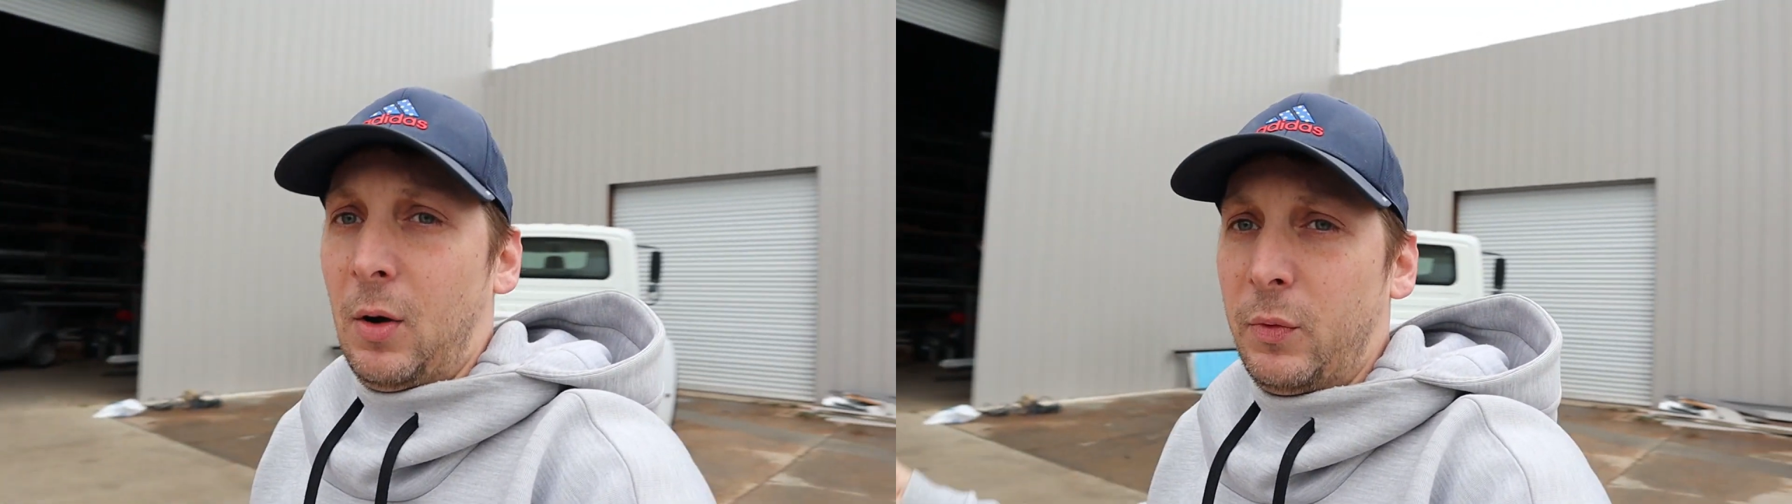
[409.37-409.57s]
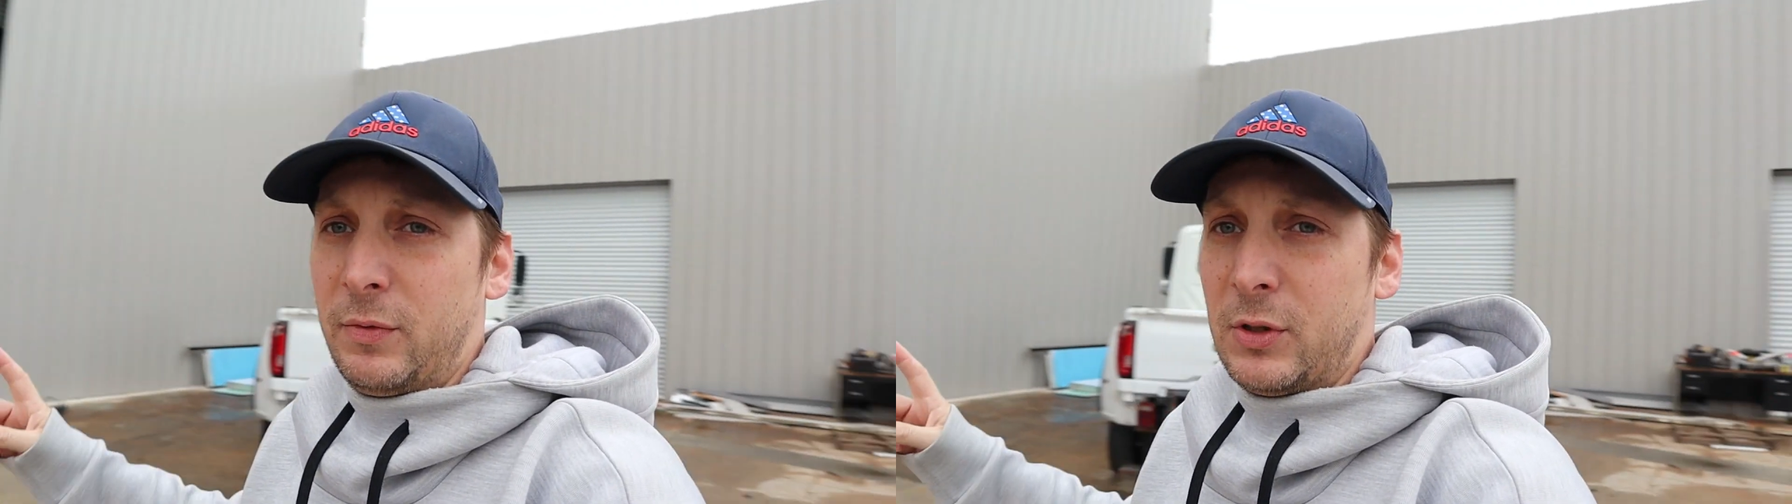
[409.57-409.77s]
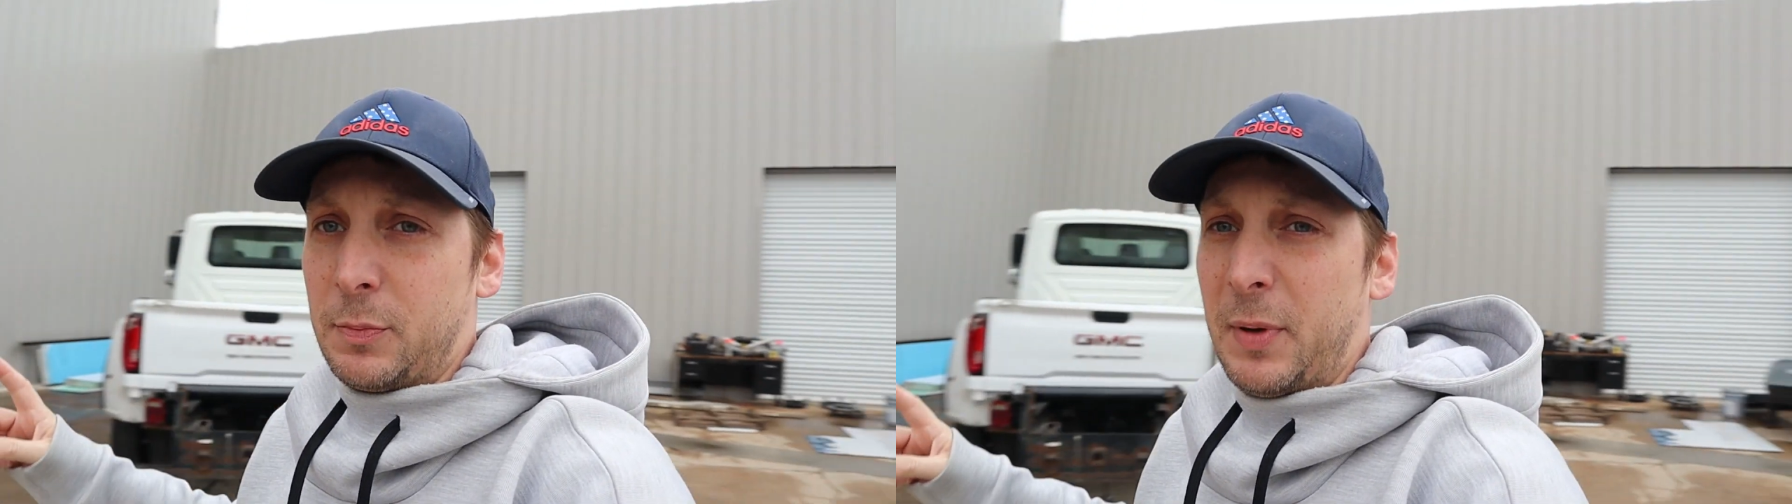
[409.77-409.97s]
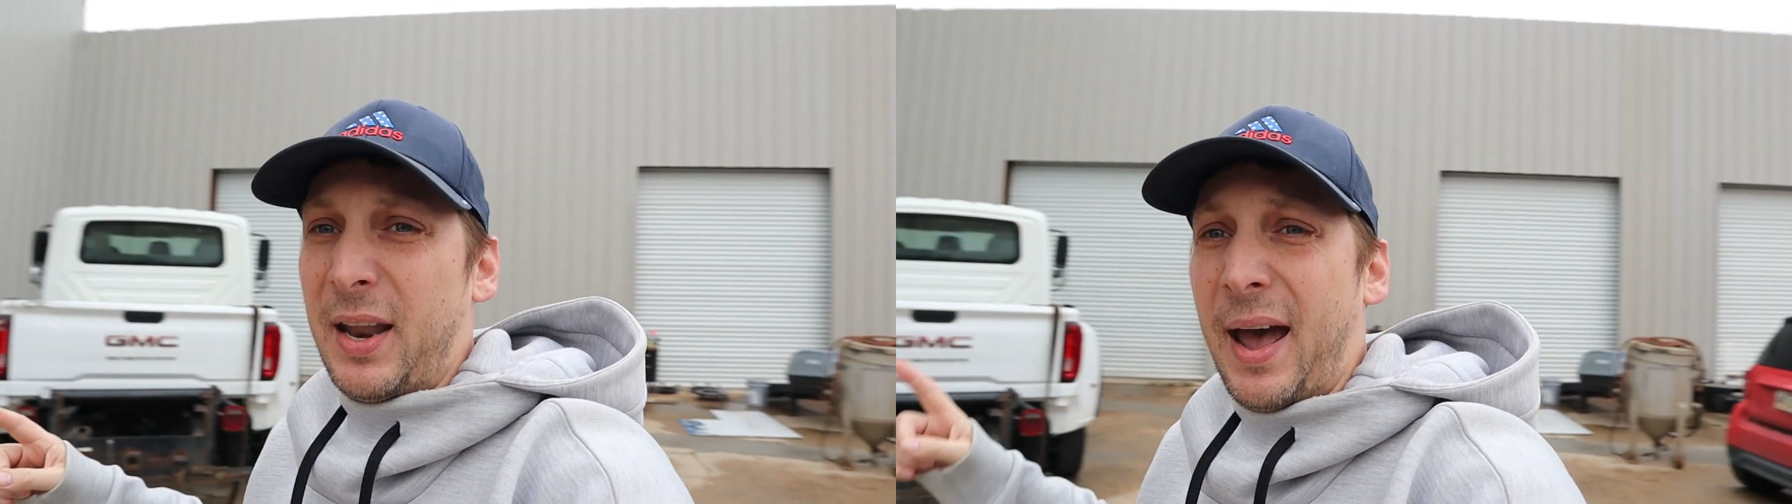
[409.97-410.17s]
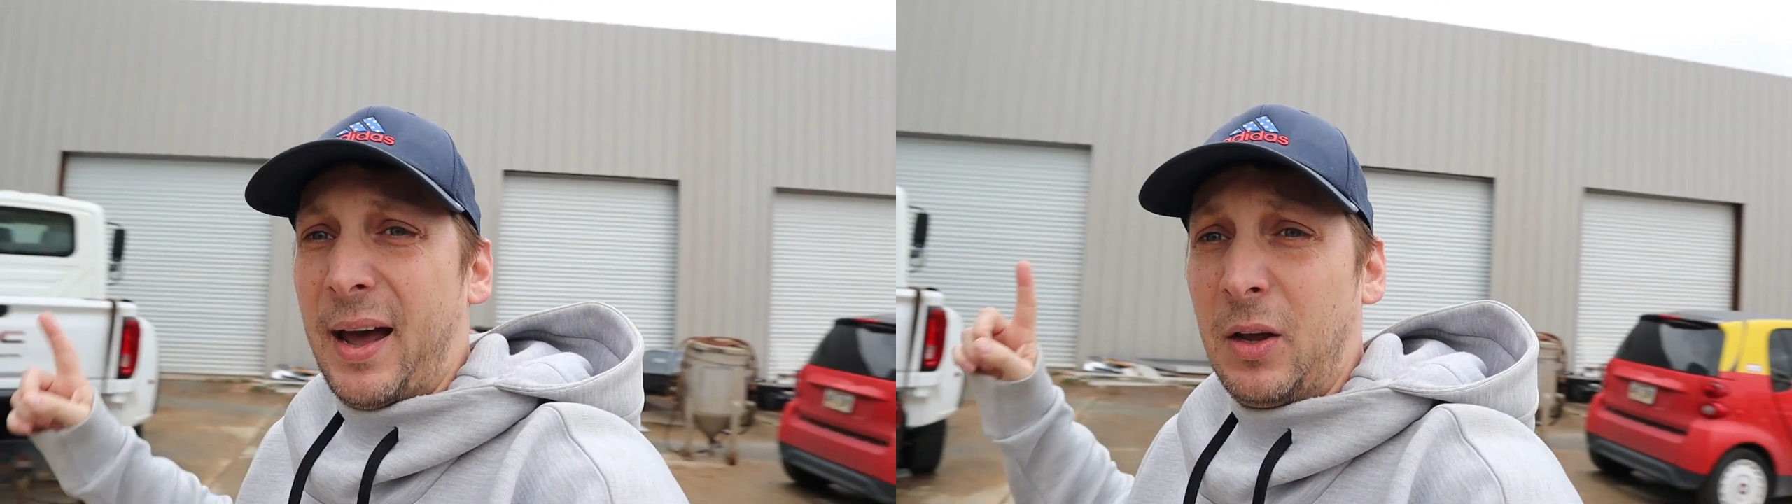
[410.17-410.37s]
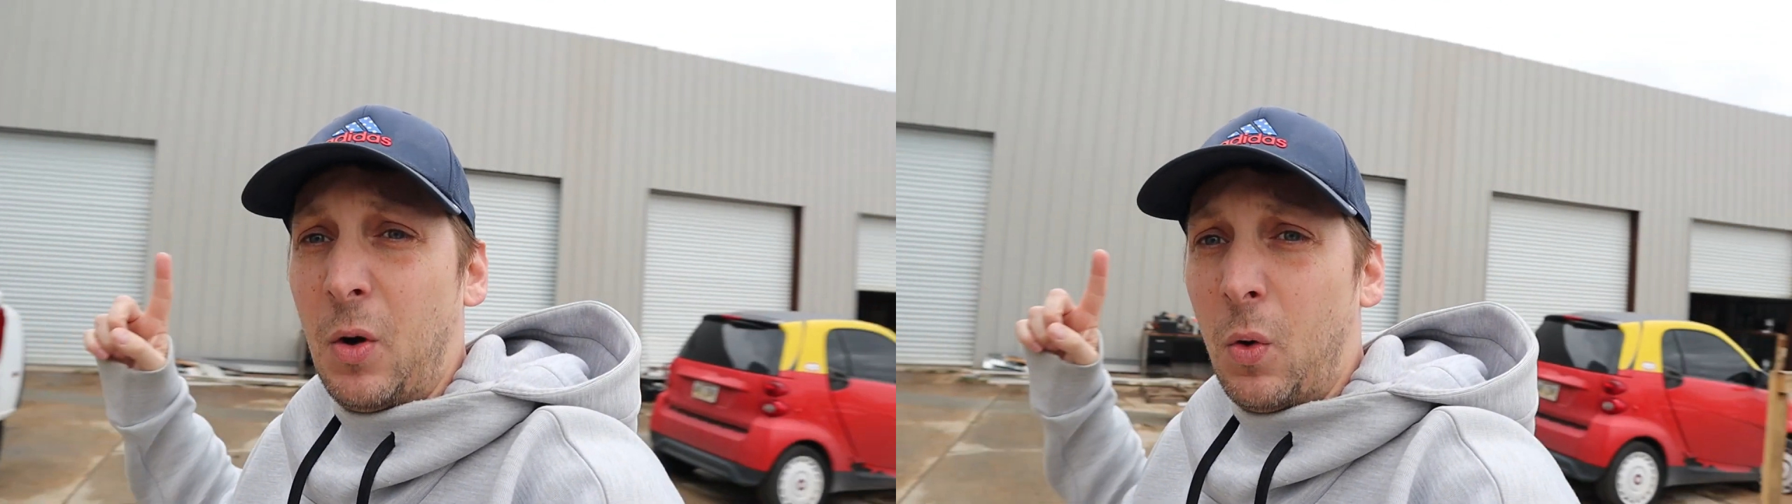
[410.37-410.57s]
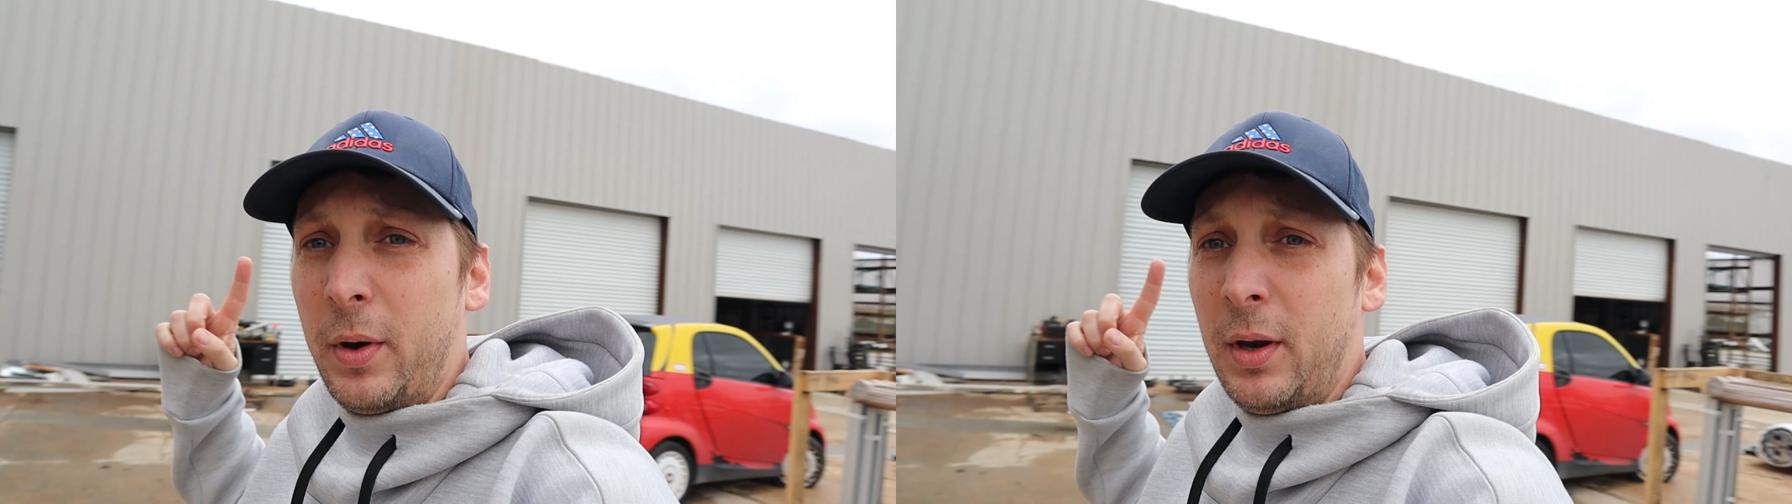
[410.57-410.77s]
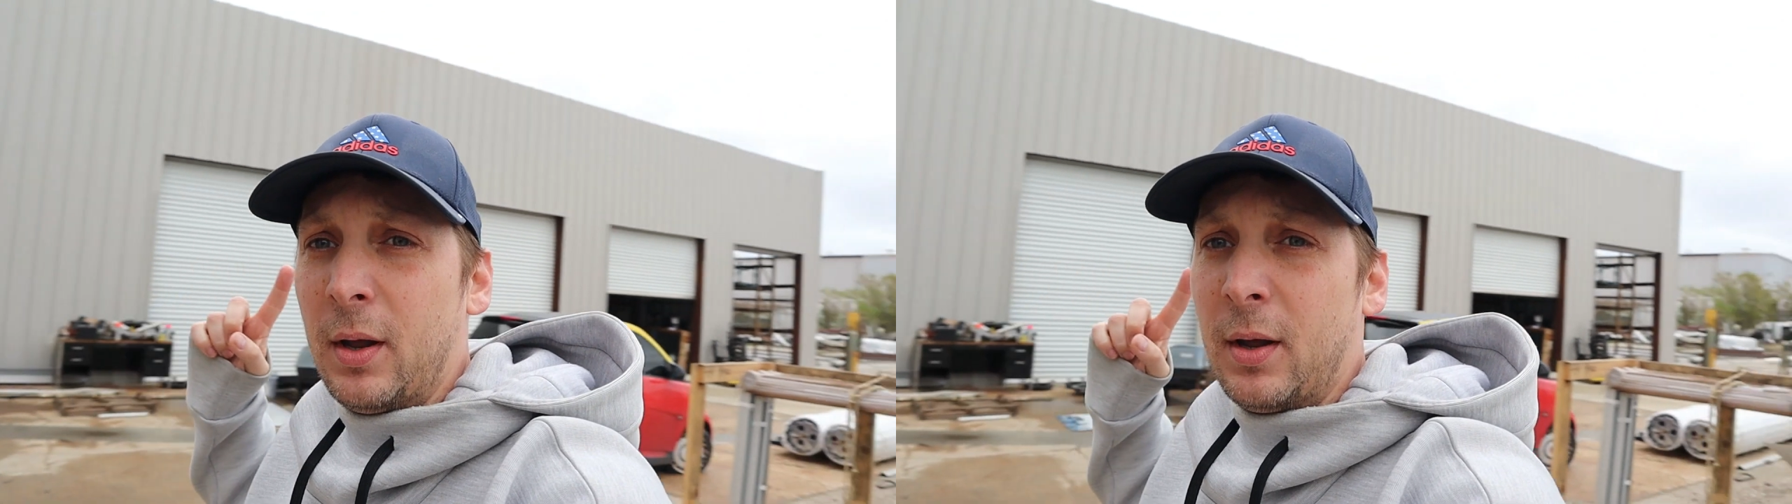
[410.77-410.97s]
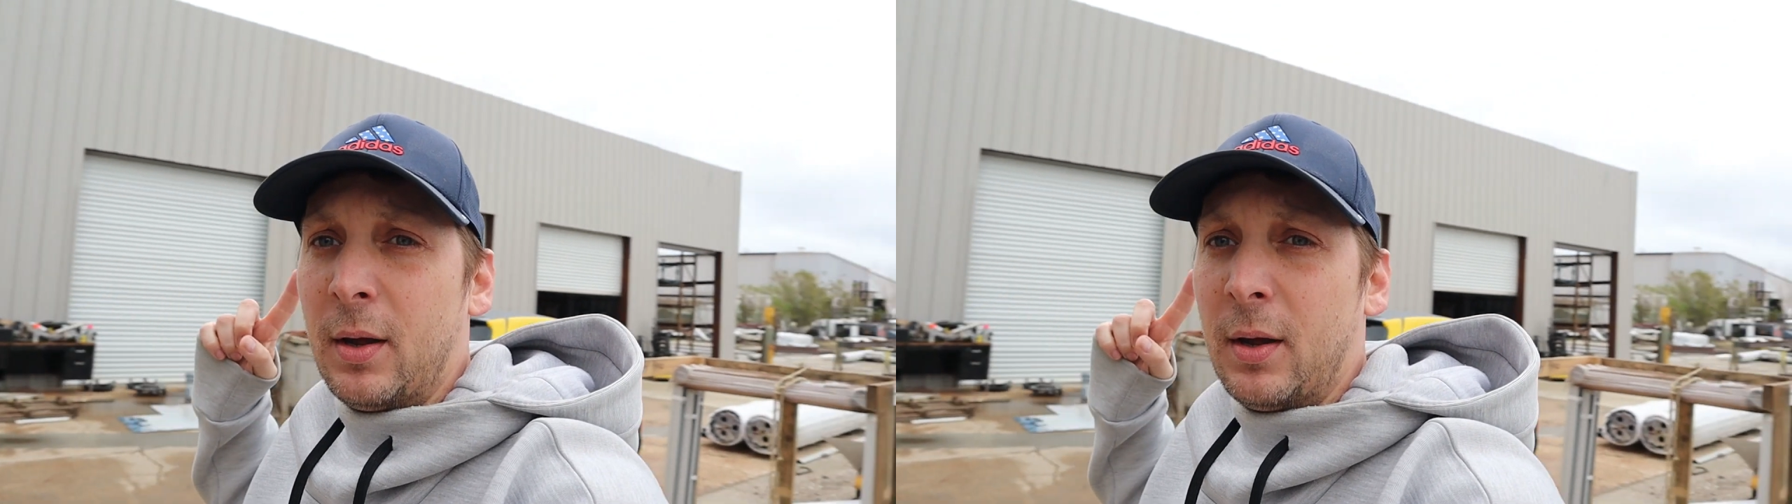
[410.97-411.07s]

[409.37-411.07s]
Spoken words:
We've just been adding on.